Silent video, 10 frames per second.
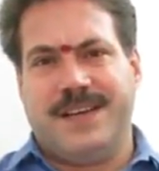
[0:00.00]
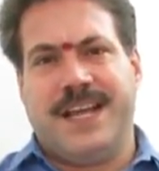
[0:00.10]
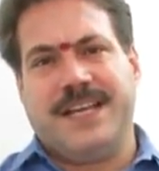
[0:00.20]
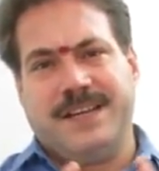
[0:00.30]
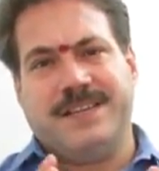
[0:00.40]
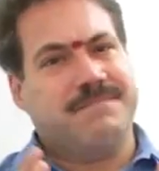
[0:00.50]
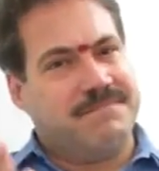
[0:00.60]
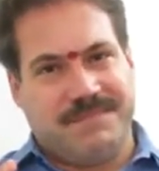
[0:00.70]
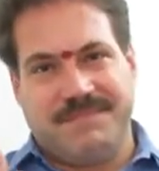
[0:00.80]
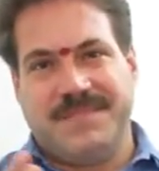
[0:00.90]
like
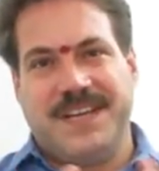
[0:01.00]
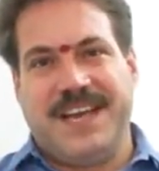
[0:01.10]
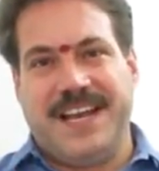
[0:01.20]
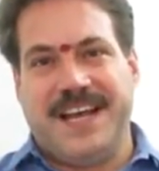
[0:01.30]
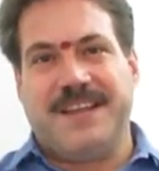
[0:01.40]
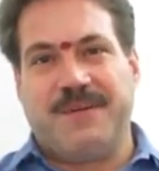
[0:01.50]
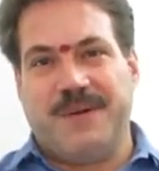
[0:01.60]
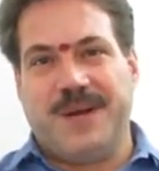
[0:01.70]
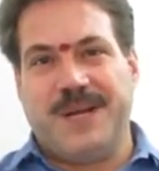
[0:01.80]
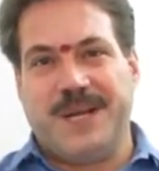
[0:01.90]
another
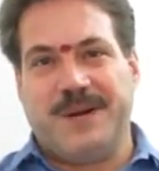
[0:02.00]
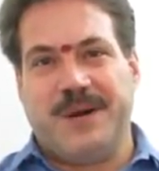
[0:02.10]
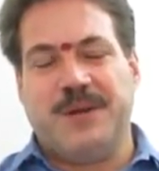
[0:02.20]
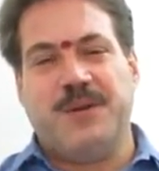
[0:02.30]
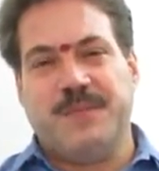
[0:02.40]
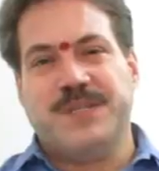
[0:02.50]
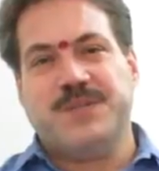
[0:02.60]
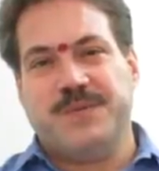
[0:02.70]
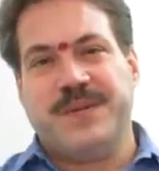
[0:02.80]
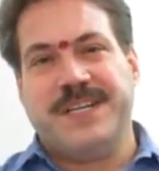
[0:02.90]
quality called human
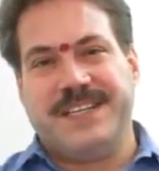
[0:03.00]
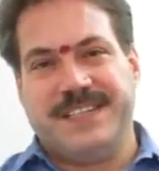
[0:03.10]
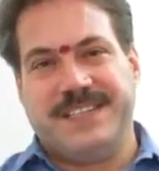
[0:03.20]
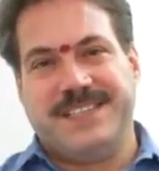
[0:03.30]
stupidity.